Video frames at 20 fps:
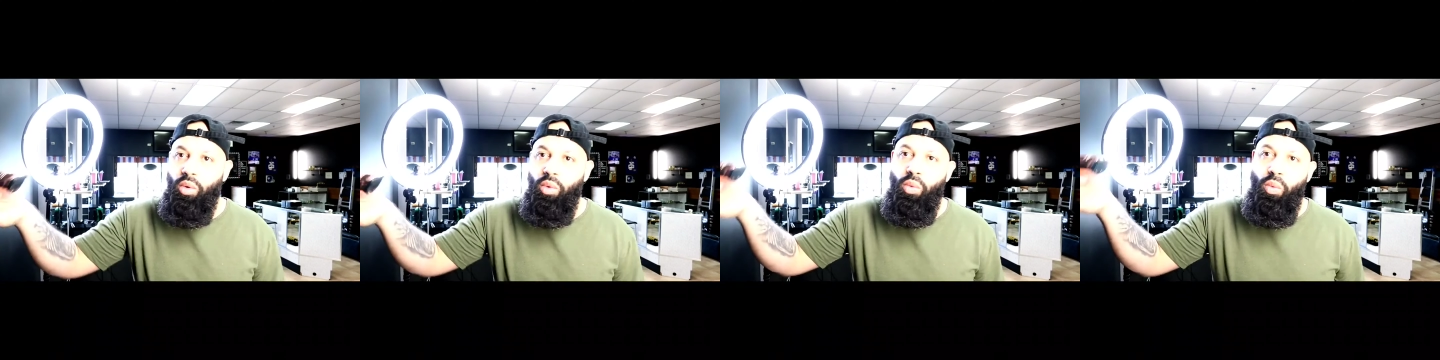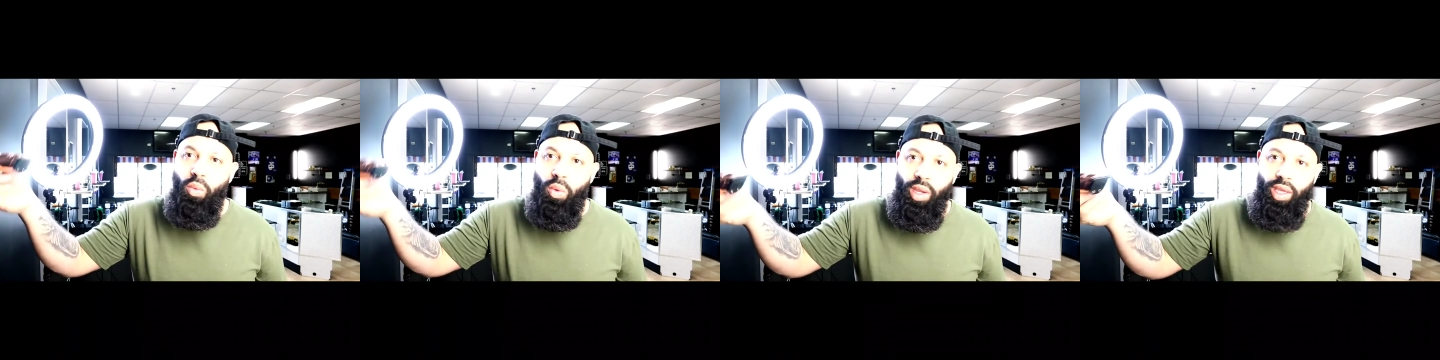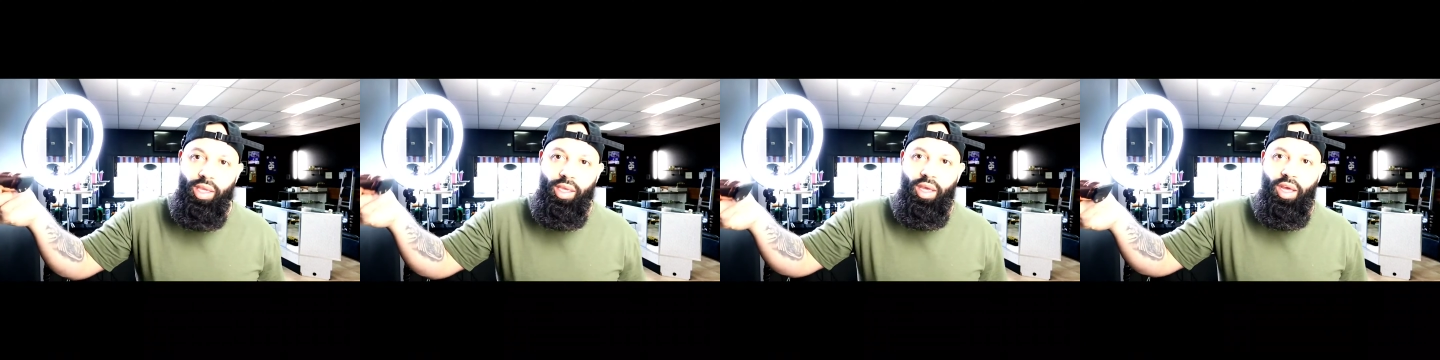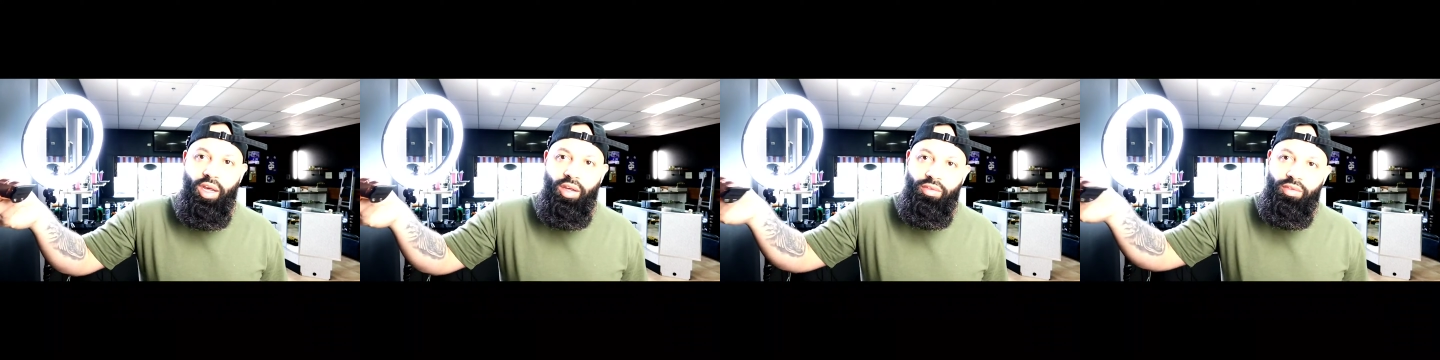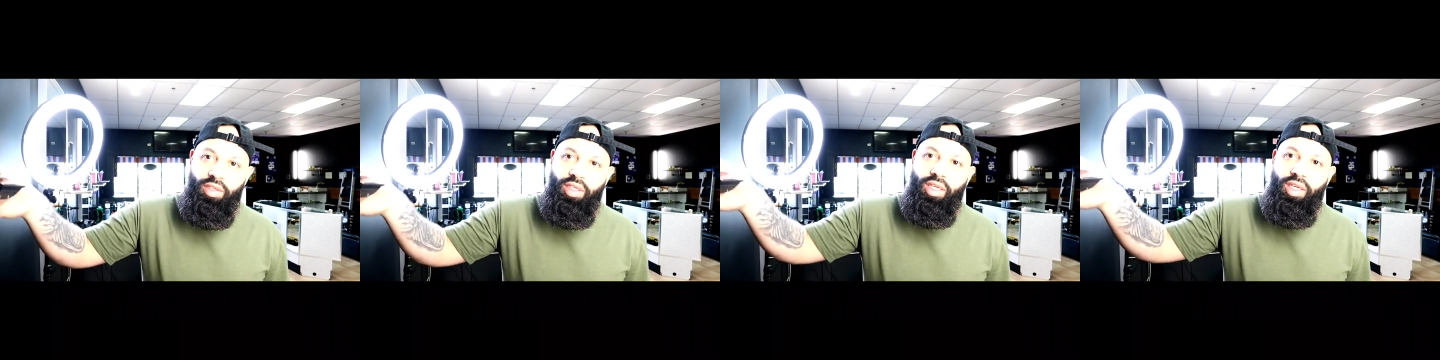weight
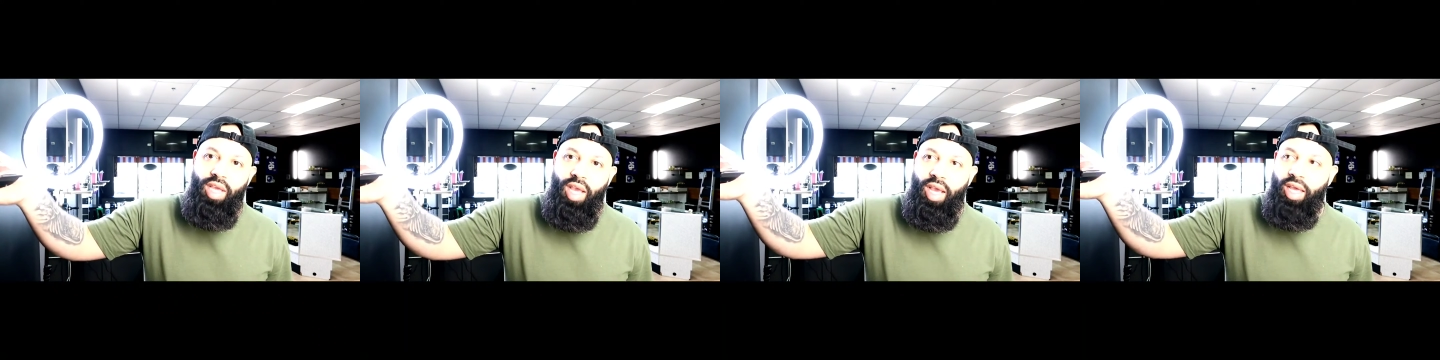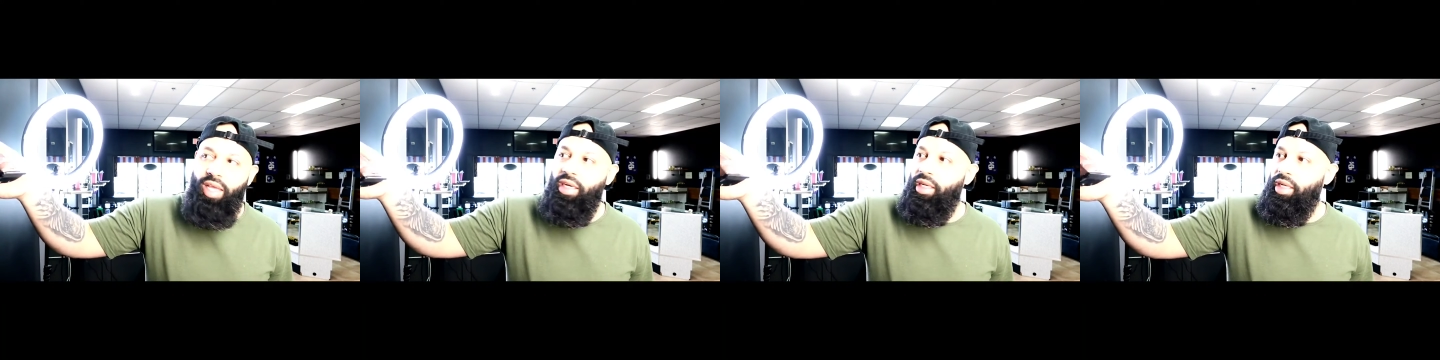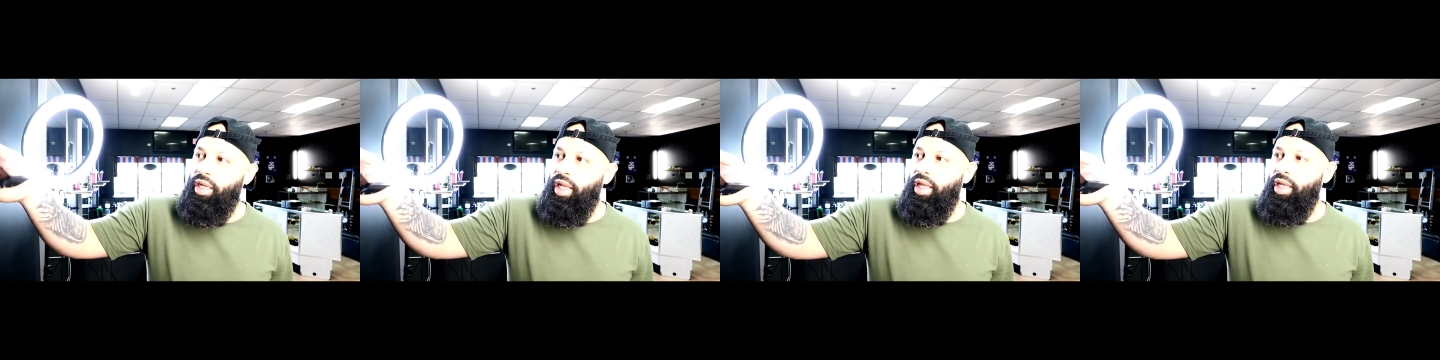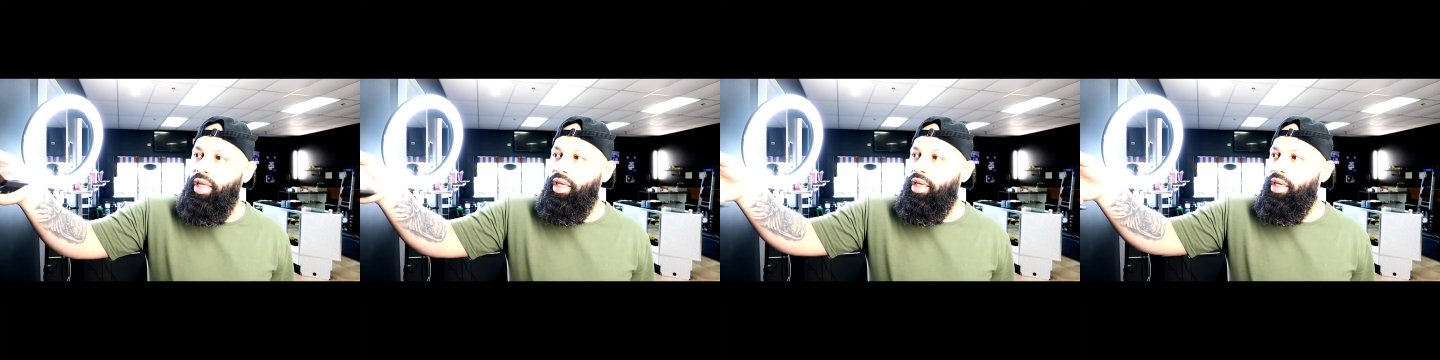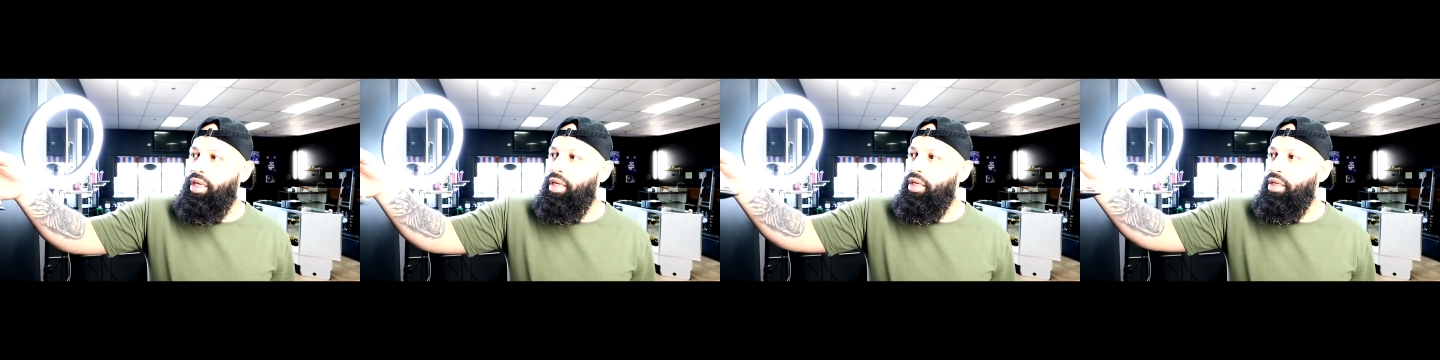of it kind of like,